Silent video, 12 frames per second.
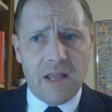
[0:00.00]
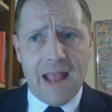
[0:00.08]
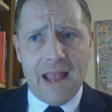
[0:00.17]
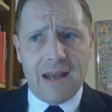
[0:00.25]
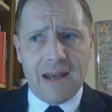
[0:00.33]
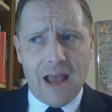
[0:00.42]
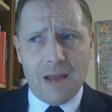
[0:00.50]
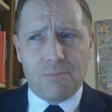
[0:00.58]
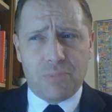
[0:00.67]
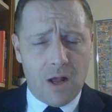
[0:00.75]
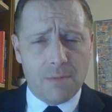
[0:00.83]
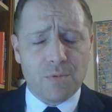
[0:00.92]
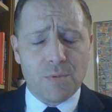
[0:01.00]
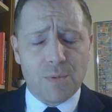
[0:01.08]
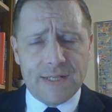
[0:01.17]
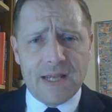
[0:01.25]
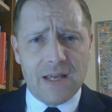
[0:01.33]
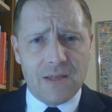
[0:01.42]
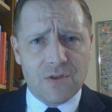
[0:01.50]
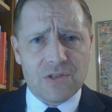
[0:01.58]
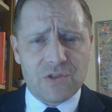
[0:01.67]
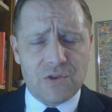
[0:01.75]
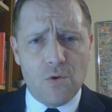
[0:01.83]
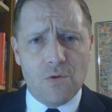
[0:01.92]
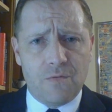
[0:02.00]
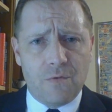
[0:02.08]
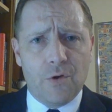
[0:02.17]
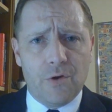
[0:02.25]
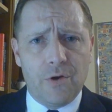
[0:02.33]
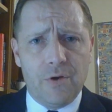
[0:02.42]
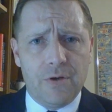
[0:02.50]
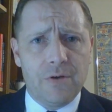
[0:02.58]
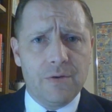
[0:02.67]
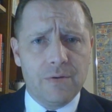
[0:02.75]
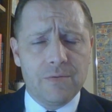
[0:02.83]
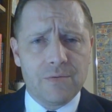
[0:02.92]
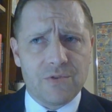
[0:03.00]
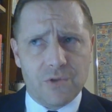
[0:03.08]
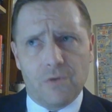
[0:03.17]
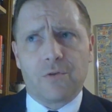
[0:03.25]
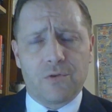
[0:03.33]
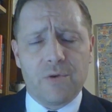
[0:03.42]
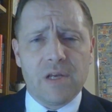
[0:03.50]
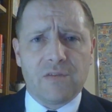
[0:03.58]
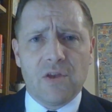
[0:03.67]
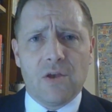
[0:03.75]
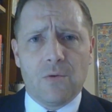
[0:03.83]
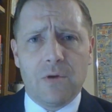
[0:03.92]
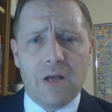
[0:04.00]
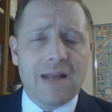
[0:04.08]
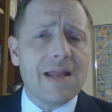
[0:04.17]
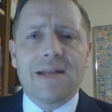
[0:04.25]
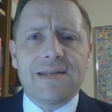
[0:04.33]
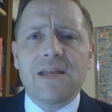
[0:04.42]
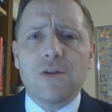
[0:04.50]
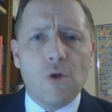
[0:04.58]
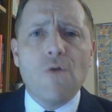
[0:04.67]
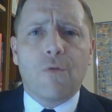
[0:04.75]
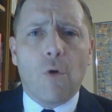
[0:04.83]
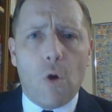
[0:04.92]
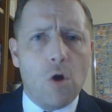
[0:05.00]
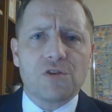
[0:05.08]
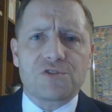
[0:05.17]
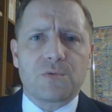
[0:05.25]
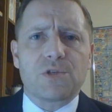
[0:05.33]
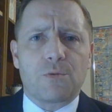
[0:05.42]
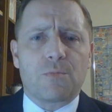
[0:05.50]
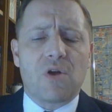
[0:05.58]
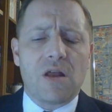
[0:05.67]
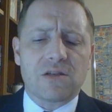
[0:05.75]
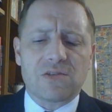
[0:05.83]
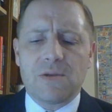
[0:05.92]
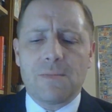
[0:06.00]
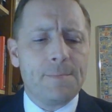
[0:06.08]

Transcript: and I'd probably take this over Silver Creek too. I, I take it over all Swisher products.